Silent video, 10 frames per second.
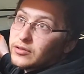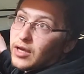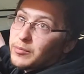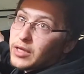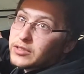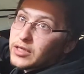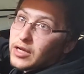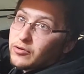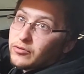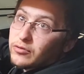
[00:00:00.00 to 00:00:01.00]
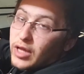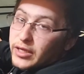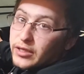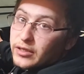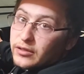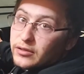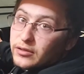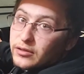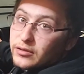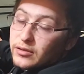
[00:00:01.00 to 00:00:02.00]
I'm not saying I don't like it,
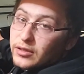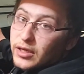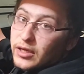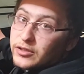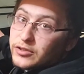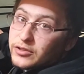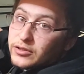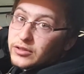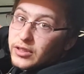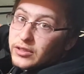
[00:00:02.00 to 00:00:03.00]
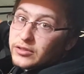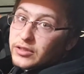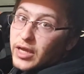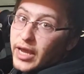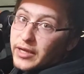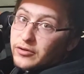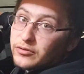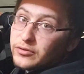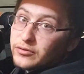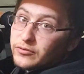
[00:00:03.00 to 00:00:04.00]
it's
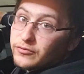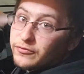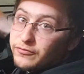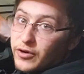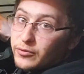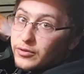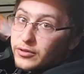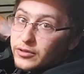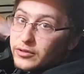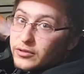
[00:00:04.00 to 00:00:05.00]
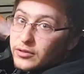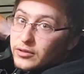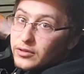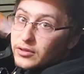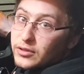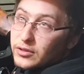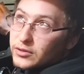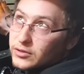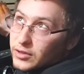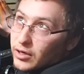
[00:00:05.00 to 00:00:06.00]
angled forward.
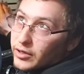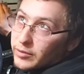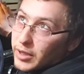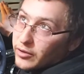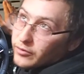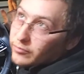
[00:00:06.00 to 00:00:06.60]
Sorry about